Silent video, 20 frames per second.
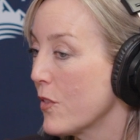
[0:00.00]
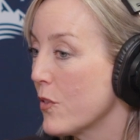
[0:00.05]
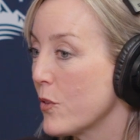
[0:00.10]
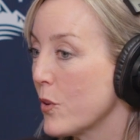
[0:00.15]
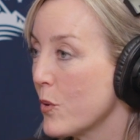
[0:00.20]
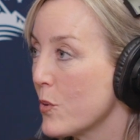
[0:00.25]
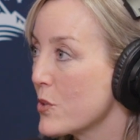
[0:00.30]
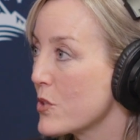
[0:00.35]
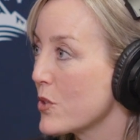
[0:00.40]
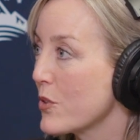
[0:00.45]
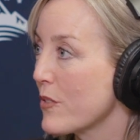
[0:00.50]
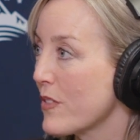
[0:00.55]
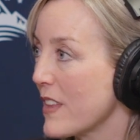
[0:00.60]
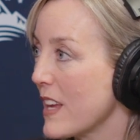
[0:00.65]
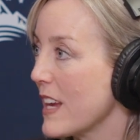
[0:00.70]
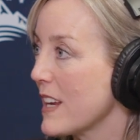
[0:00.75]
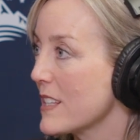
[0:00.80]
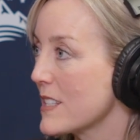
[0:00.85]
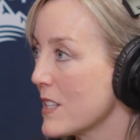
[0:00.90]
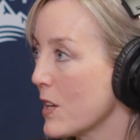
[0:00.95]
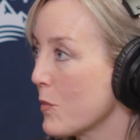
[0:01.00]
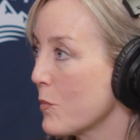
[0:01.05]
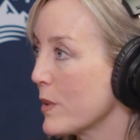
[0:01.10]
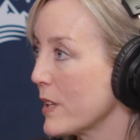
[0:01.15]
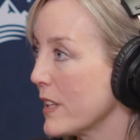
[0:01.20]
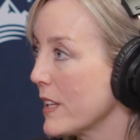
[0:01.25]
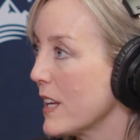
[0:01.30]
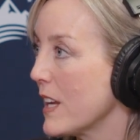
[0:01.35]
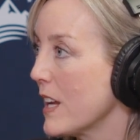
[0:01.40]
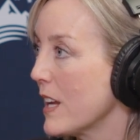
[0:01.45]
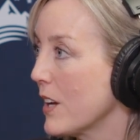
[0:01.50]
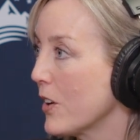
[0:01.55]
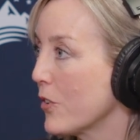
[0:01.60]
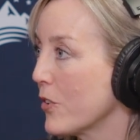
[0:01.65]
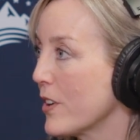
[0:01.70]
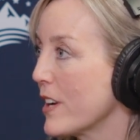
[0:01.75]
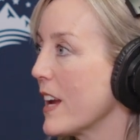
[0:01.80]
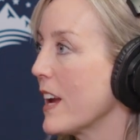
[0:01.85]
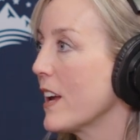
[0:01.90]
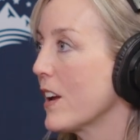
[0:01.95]
Those are things that really
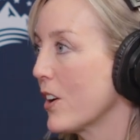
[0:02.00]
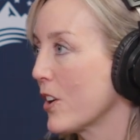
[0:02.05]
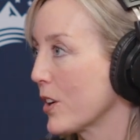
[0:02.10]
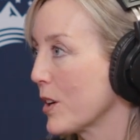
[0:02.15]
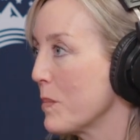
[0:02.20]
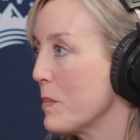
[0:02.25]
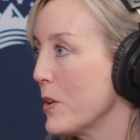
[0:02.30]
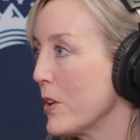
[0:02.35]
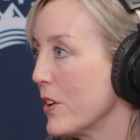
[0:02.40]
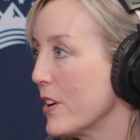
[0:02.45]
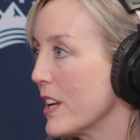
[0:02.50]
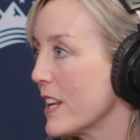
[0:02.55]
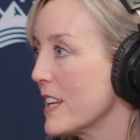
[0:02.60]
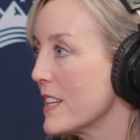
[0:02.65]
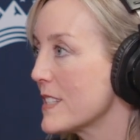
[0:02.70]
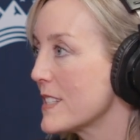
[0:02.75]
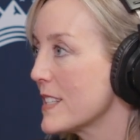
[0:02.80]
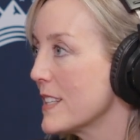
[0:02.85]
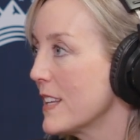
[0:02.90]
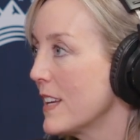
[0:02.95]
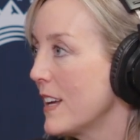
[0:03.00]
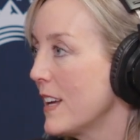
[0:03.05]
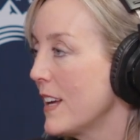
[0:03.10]
create our communities.